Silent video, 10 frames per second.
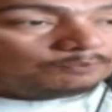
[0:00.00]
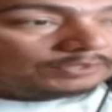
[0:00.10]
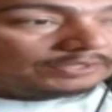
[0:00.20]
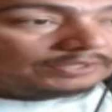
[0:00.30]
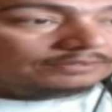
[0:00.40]

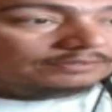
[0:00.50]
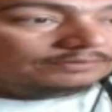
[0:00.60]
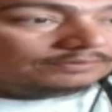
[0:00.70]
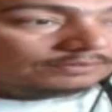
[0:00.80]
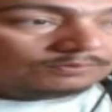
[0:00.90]
But
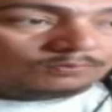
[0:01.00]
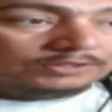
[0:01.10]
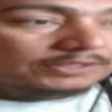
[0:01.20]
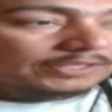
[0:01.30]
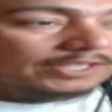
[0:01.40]

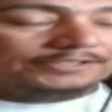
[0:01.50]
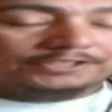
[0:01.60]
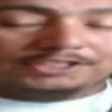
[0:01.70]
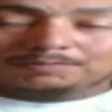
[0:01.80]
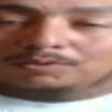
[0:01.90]
once again,
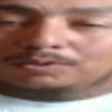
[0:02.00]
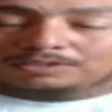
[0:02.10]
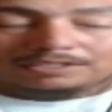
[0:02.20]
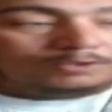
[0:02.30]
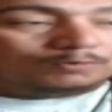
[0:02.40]
Shimo,
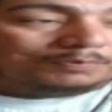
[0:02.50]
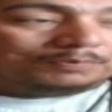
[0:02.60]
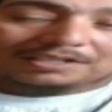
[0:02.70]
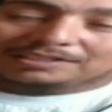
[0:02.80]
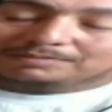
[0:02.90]
another one,
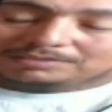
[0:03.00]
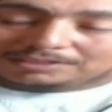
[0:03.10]
man.